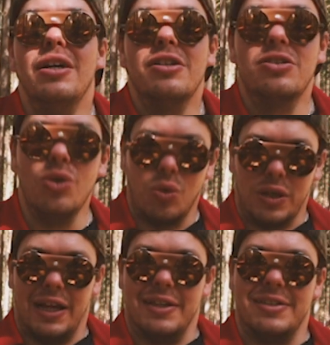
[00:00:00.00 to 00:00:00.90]
So
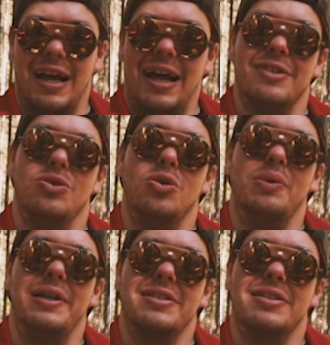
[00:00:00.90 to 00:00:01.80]
guys, as
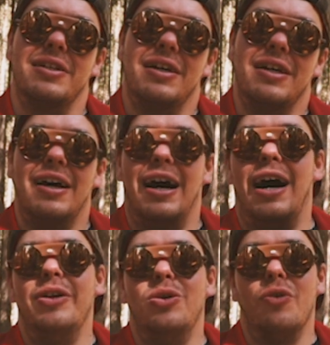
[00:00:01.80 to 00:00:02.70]
always,
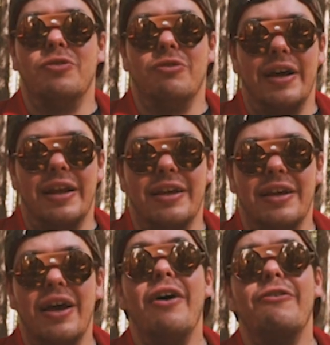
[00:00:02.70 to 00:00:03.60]
I'm the Northern Rider.
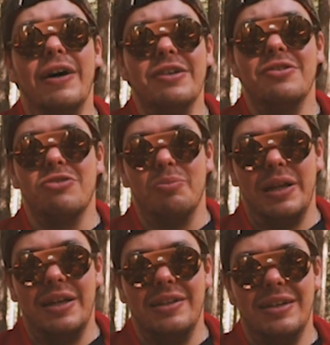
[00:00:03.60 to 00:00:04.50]
Thanks for dropping
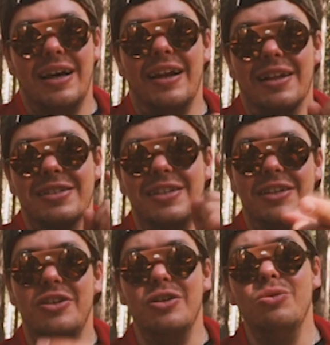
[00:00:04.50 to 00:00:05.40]
in, and I'll see
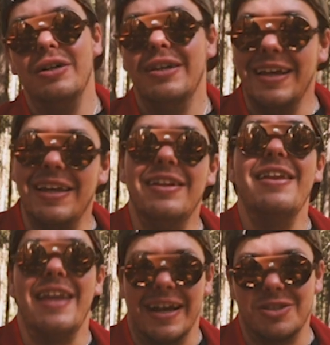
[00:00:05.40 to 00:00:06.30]
you in the
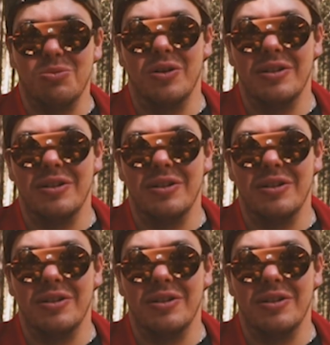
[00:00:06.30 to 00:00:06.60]
next one.